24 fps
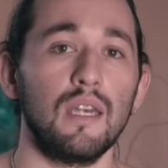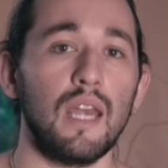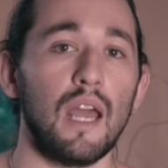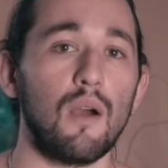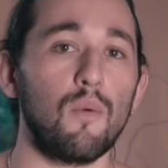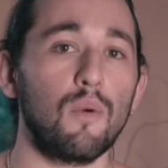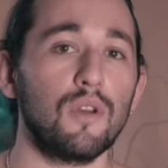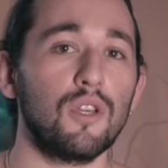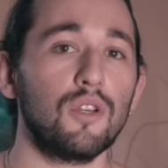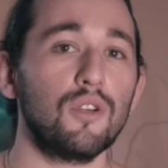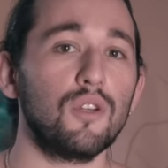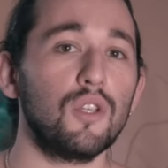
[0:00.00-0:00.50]
Now,
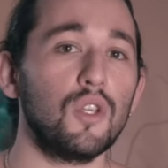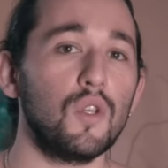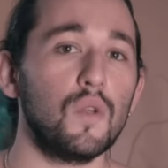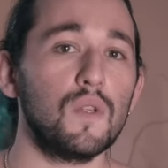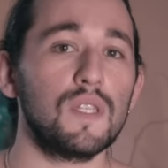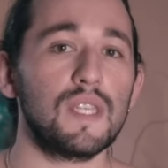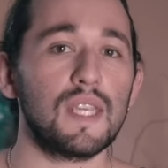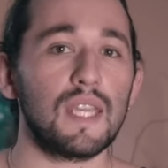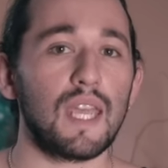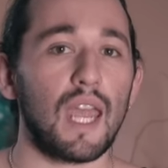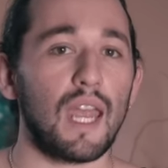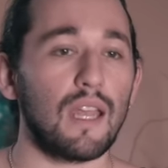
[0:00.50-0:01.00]
when you're
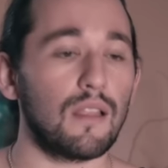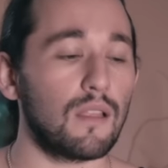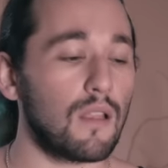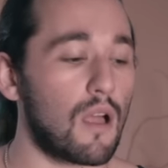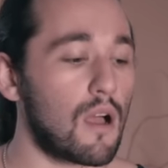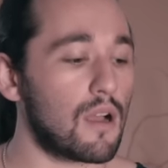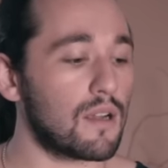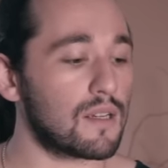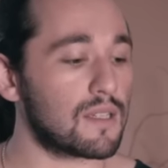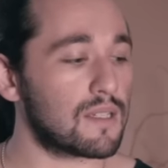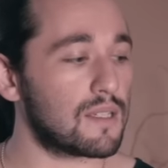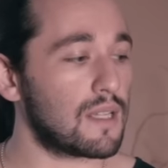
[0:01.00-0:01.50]
using a
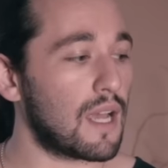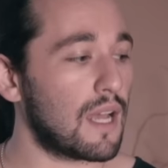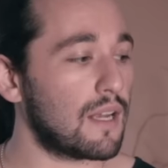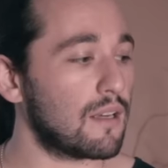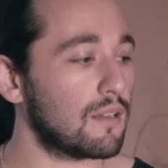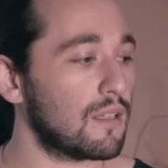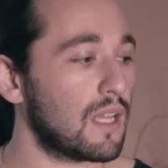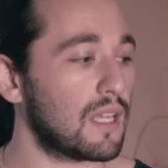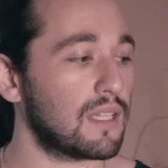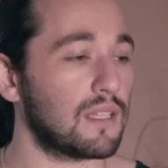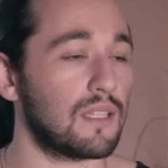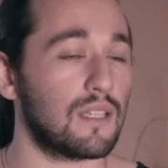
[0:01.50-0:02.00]
long slider
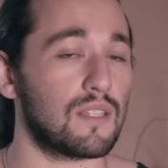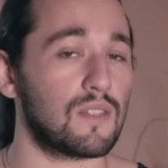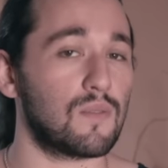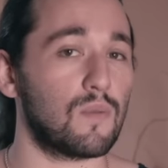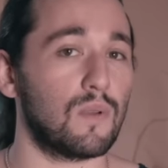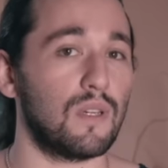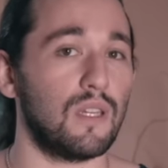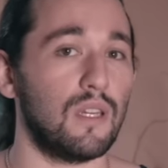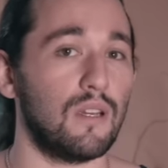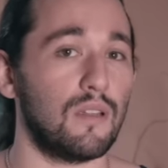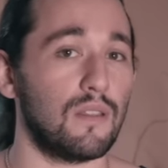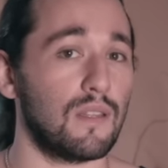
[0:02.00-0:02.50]
like this
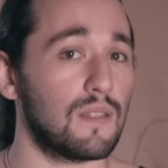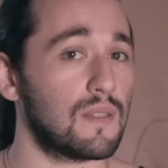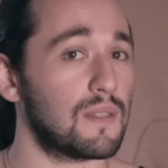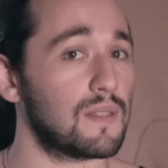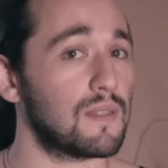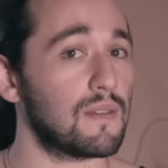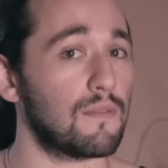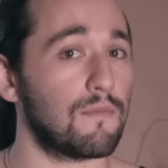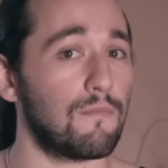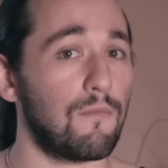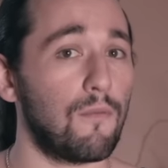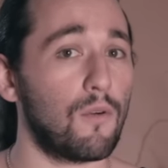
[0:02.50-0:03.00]
one here, this
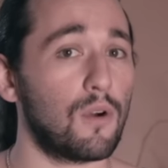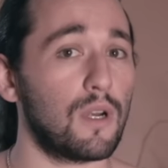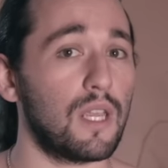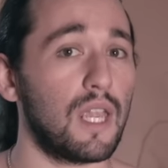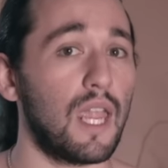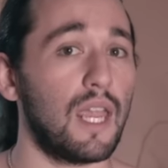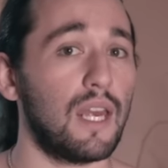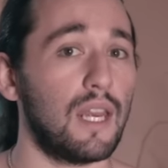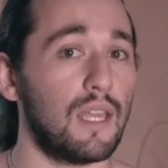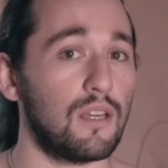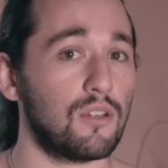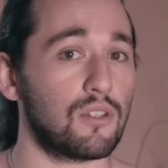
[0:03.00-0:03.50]
is a
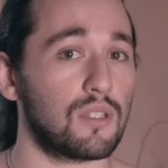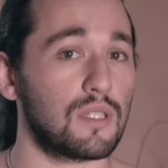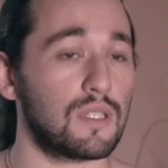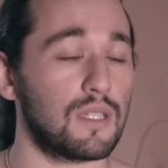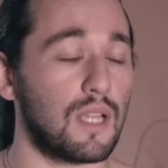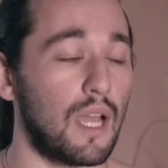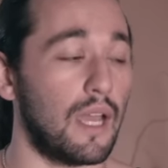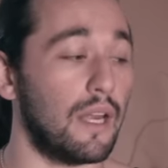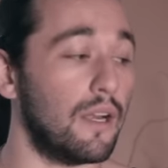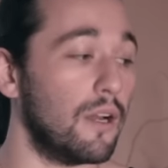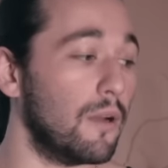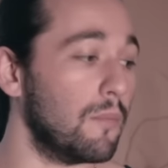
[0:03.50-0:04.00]
48-inch
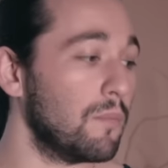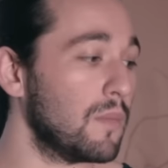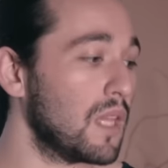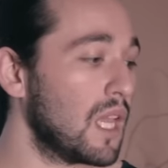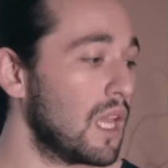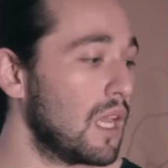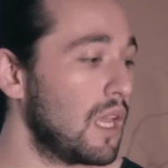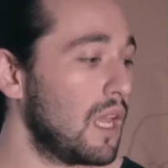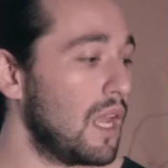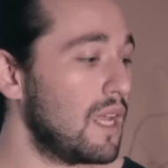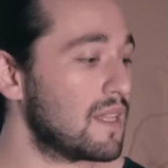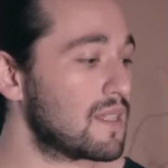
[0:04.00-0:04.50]
slider,
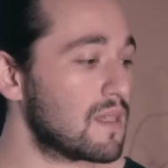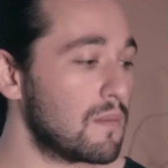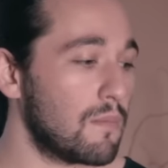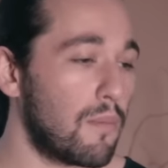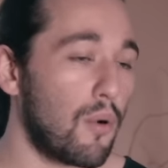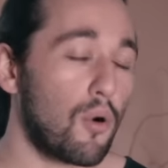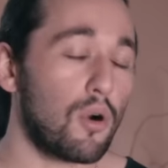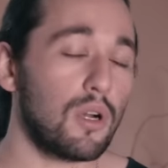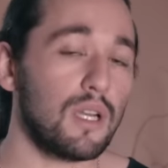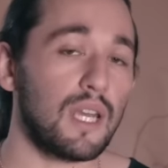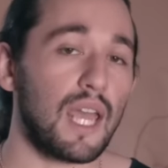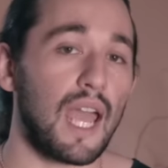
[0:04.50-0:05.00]
it's
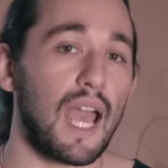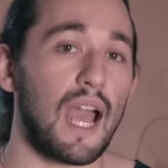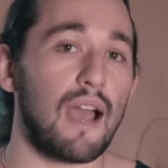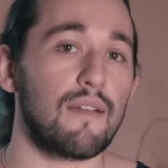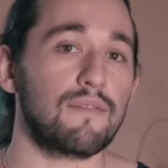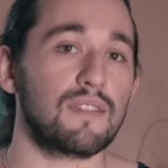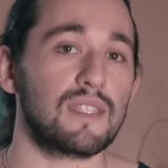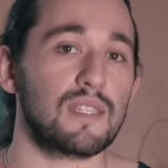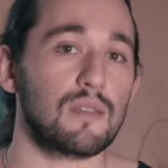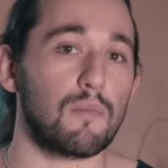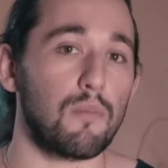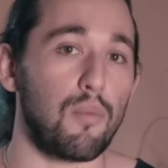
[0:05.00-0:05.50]
important to have
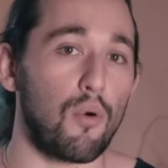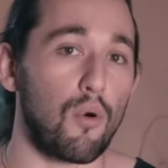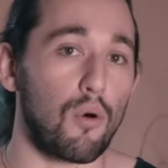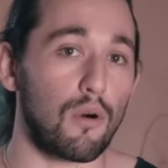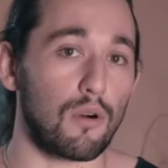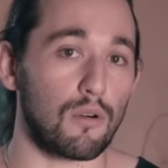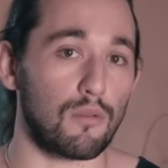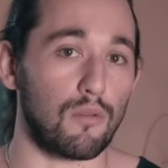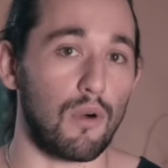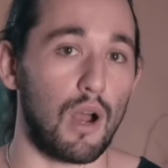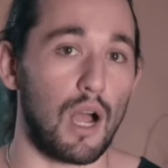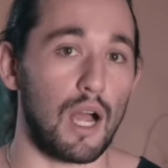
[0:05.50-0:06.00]

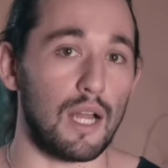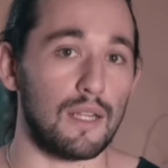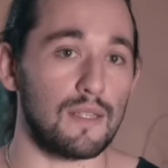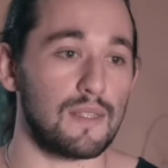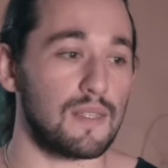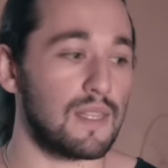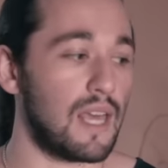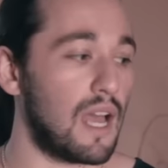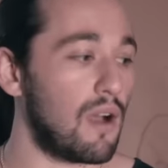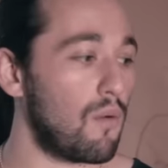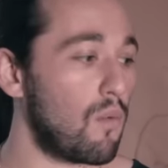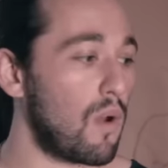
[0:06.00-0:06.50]
support rods.
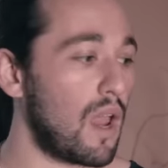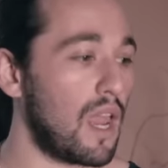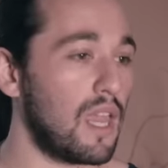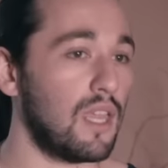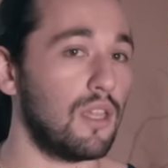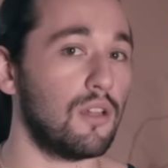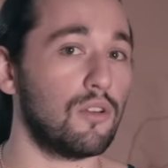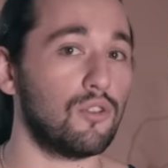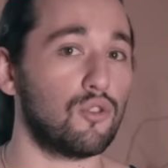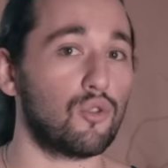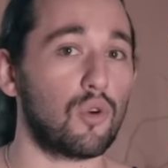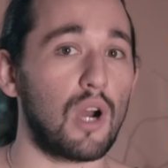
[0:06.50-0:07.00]
That way
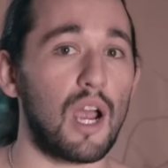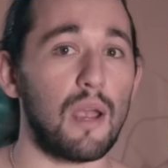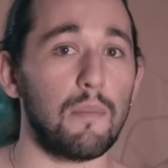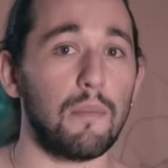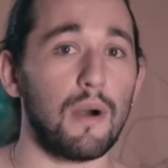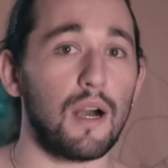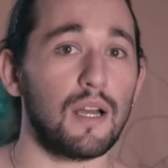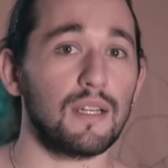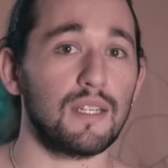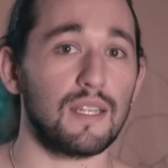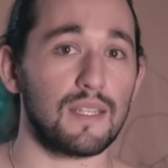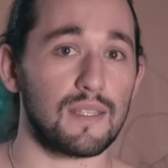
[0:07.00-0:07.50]
your
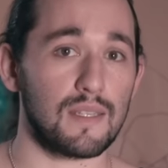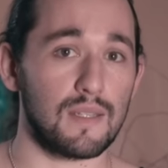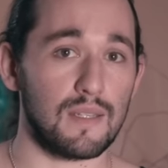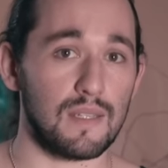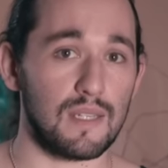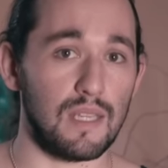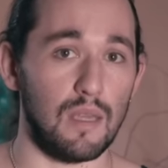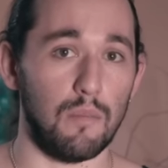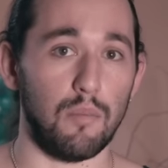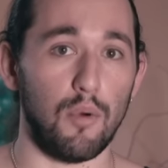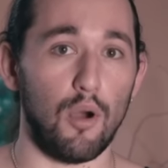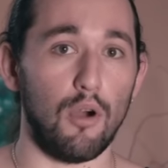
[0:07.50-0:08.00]
tripod doesn't
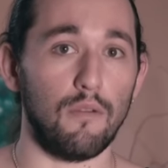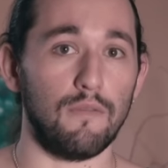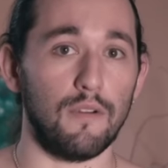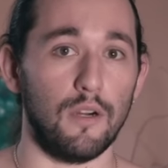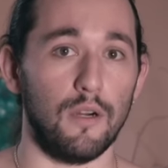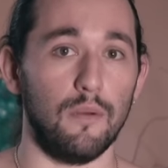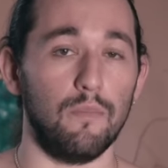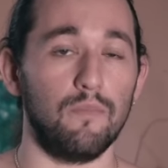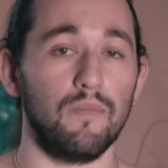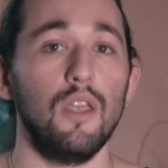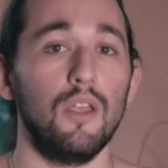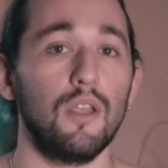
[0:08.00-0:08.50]
tip
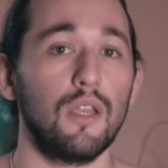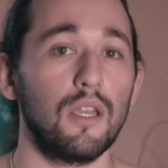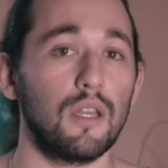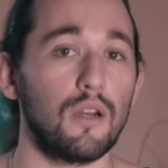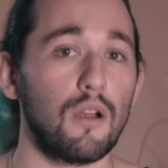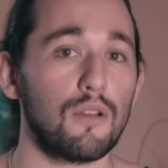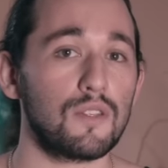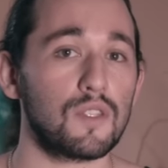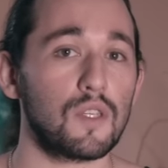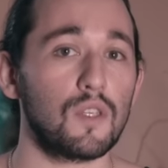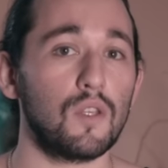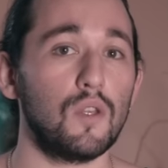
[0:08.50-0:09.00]
over. You can
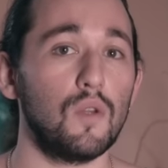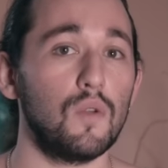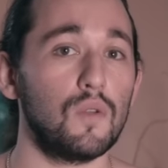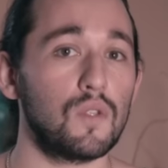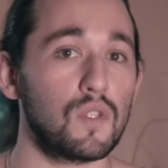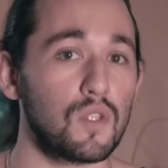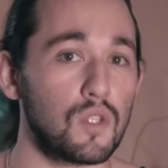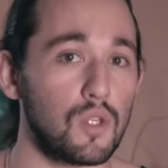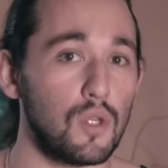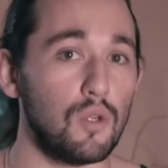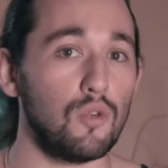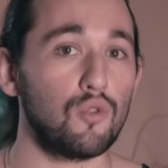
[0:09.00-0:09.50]
also use
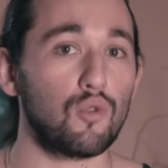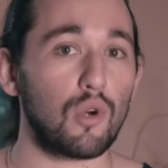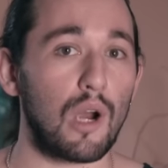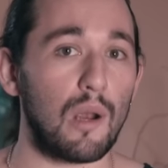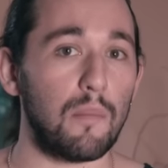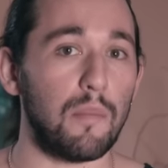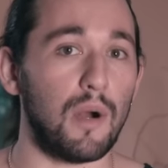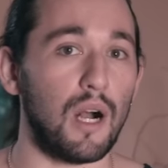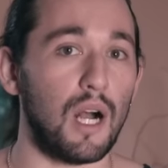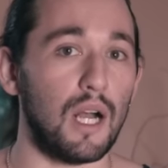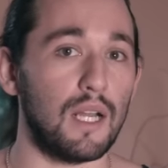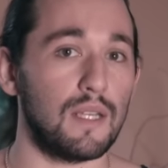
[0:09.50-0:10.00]
two
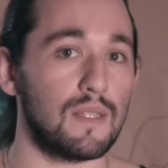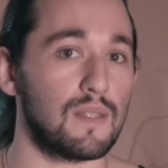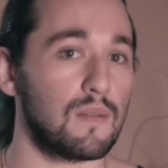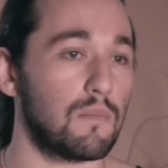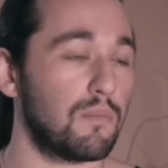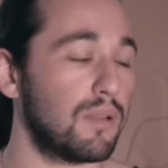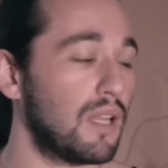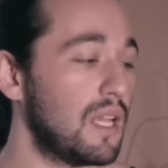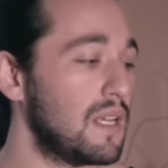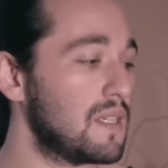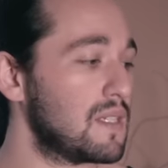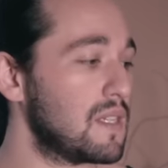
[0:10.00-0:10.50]
tripods,
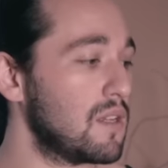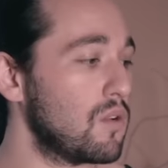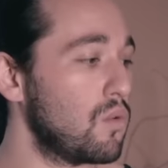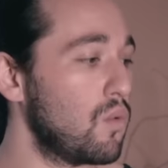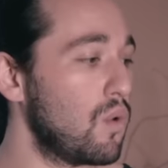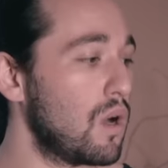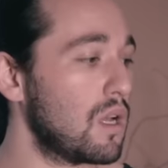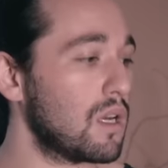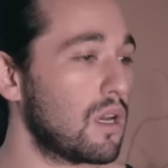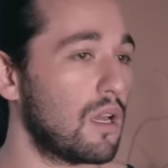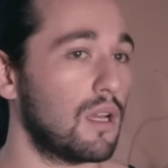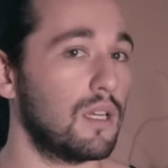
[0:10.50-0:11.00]
placing
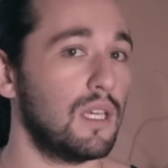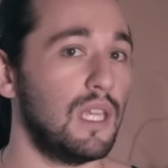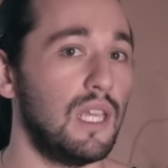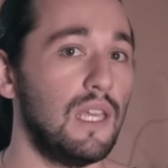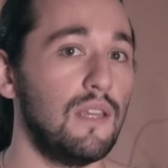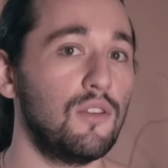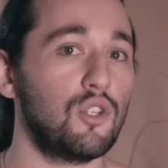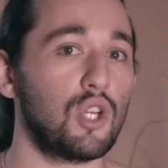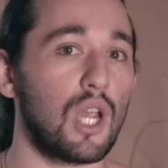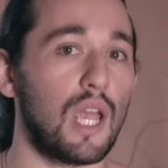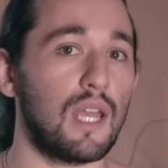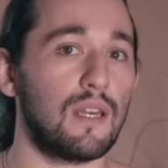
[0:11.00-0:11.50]
one on
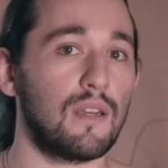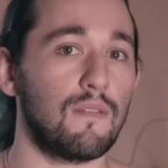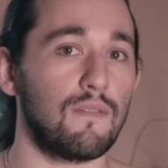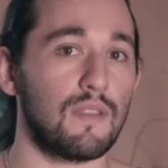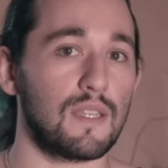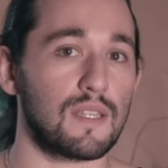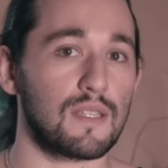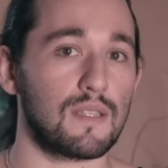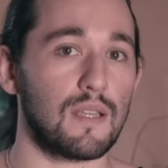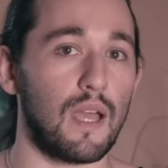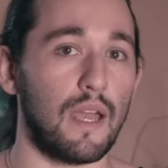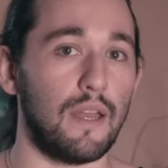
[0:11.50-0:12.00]
each end of the
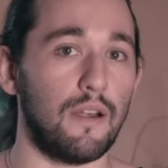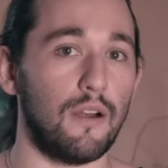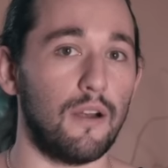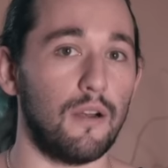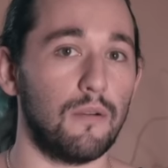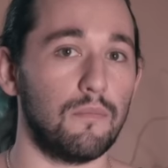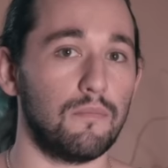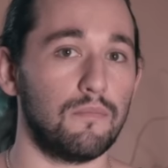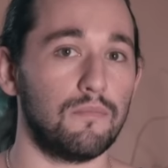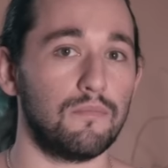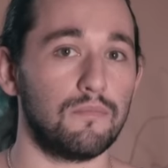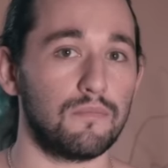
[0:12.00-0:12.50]

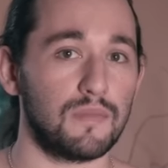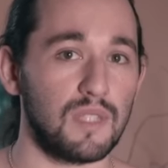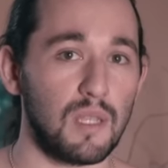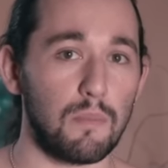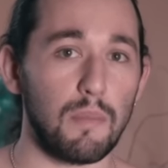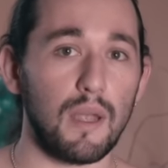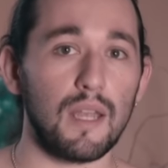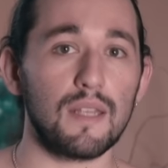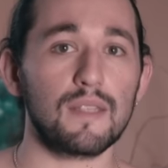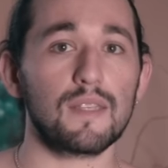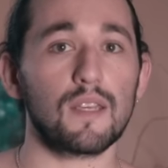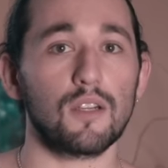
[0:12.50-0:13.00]
slider.
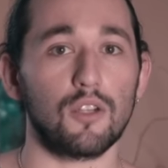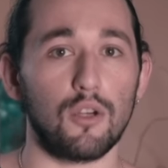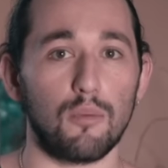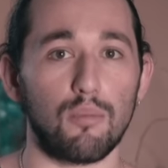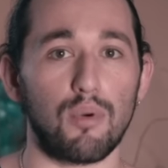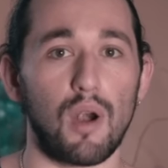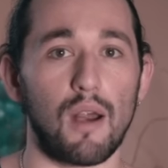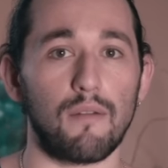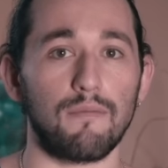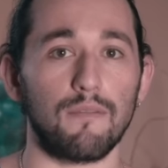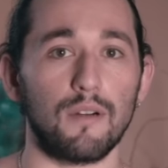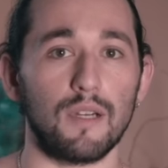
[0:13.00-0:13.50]
Depends on your
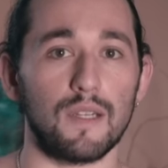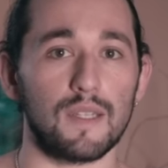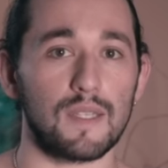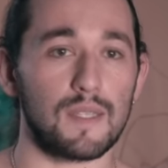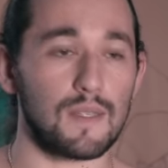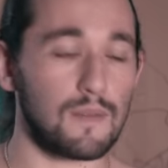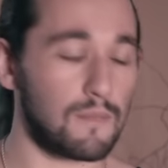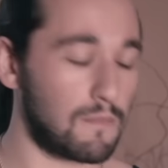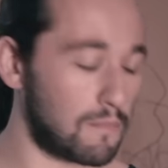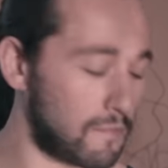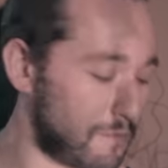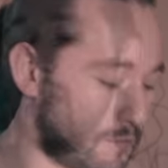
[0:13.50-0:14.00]

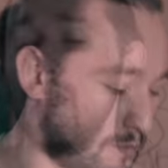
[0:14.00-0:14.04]
preference.